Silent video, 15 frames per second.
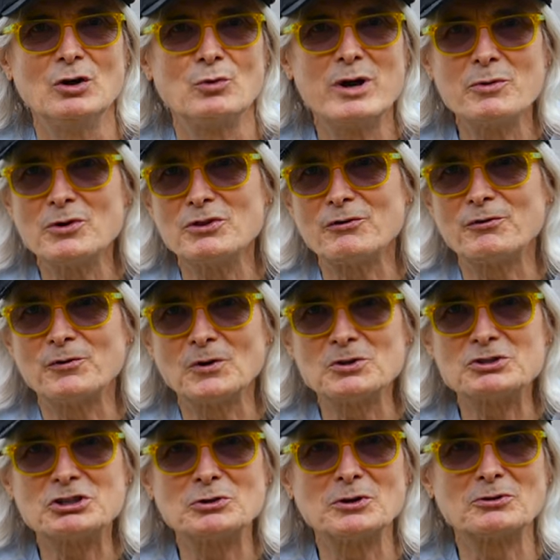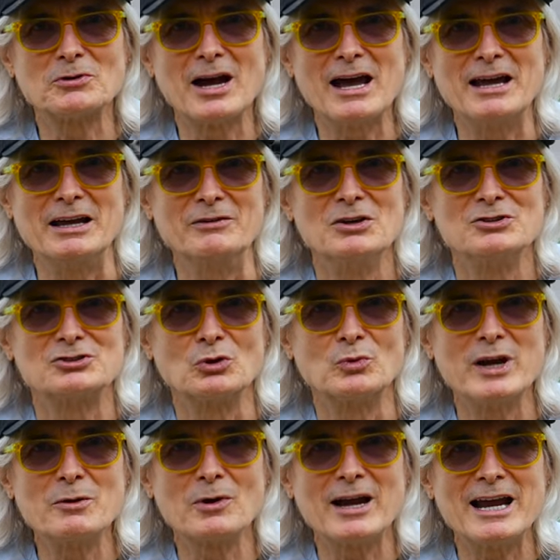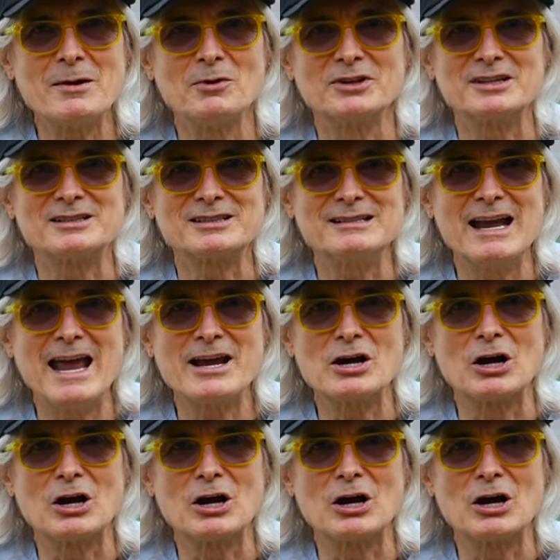We were the first to arrive, so we were able to snag